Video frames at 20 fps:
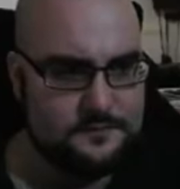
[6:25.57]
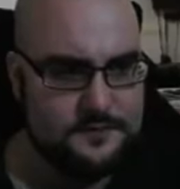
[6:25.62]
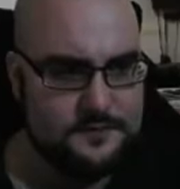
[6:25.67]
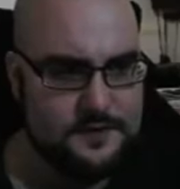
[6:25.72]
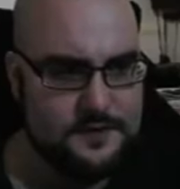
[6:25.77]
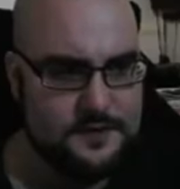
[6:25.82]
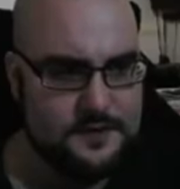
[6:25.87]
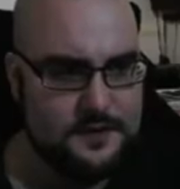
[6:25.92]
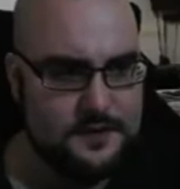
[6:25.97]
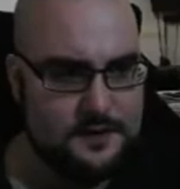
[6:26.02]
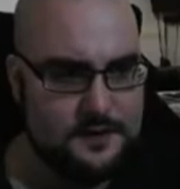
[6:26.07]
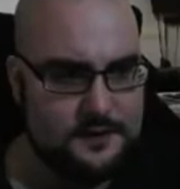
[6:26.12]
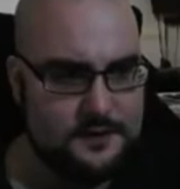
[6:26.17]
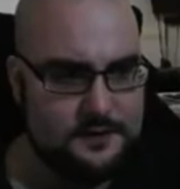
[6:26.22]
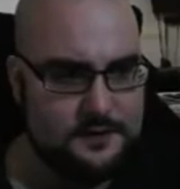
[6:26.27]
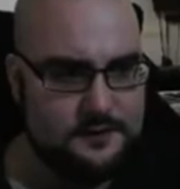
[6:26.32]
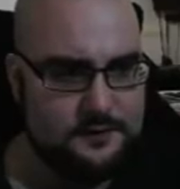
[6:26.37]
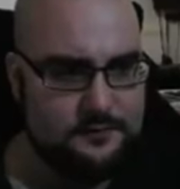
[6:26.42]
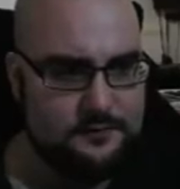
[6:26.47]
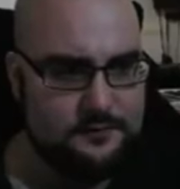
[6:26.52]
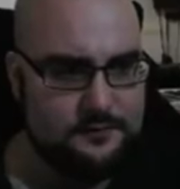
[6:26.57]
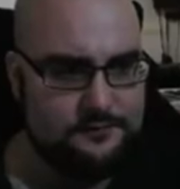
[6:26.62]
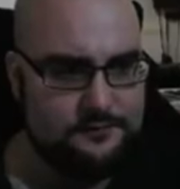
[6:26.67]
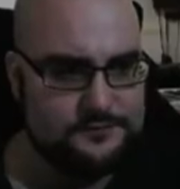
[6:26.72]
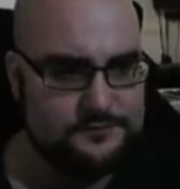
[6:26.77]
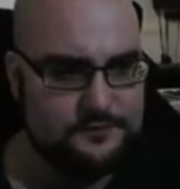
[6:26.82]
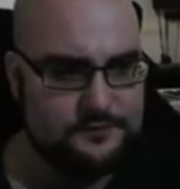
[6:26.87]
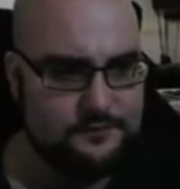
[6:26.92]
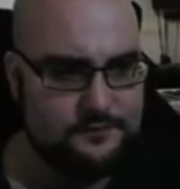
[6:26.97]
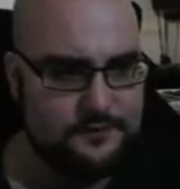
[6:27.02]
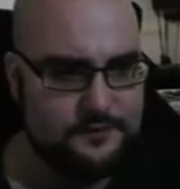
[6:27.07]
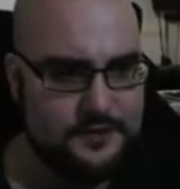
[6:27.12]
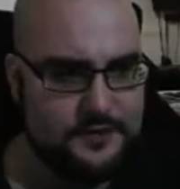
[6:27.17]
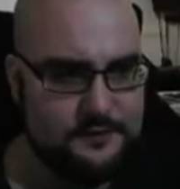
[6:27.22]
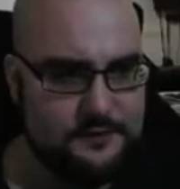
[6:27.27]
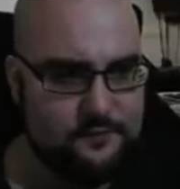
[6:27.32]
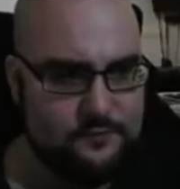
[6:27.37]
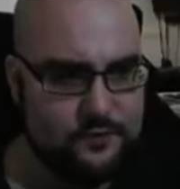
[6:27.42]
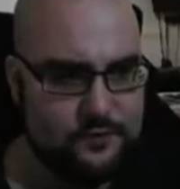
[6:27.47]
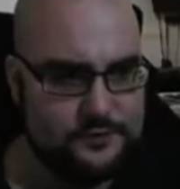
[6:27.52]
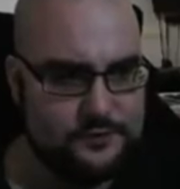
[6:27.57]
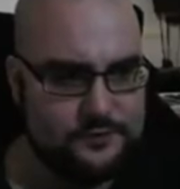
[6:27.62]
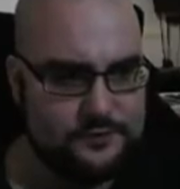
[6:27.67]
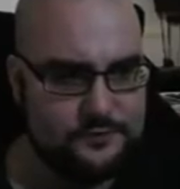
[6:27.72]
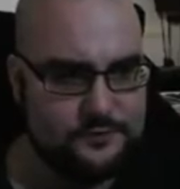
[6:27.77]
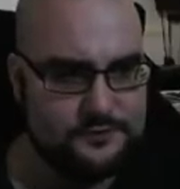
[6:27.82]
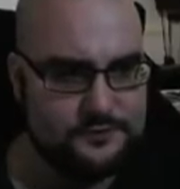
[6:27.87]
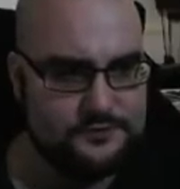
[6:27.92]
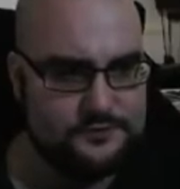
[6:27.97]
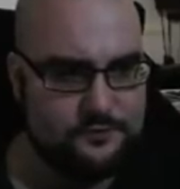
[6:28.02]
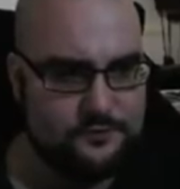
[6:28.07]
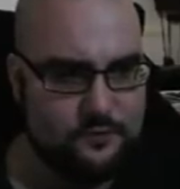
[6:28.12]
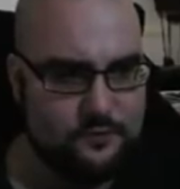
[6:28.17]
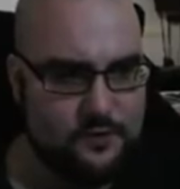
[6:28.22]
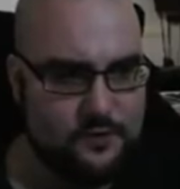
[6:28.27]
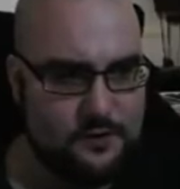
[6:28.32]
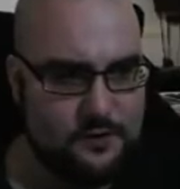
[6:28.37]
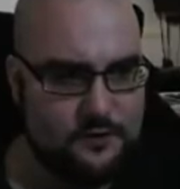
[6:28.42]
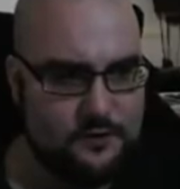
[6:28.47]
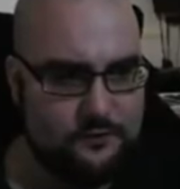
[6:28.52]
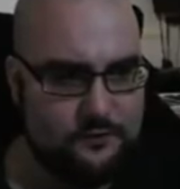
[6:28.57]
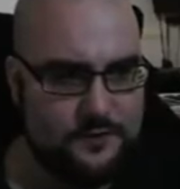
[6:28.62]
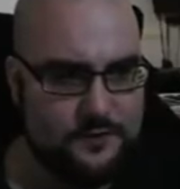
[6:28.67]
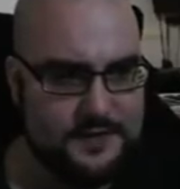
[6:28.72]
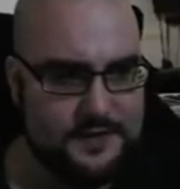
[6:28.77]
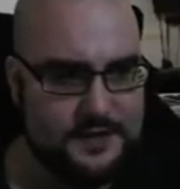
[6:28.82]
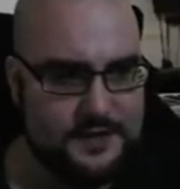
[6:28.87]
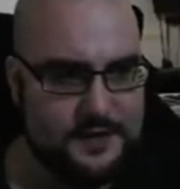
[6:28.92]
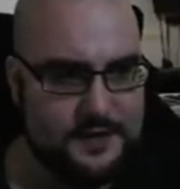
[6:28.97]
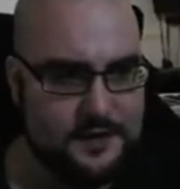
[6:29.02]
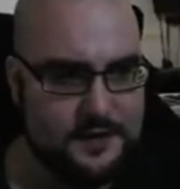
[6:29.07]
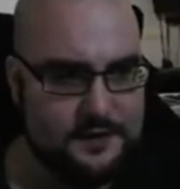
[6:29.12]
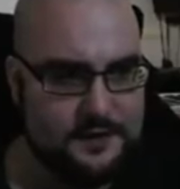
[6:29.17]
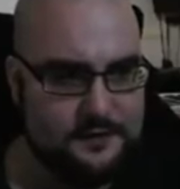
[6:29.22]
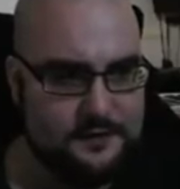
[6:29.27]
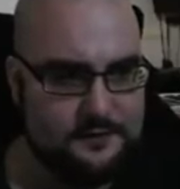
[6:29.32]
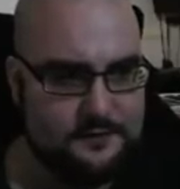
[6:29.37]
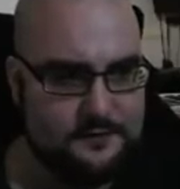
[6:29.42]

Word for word: yeah, can we move this over any more towards the wall? We can.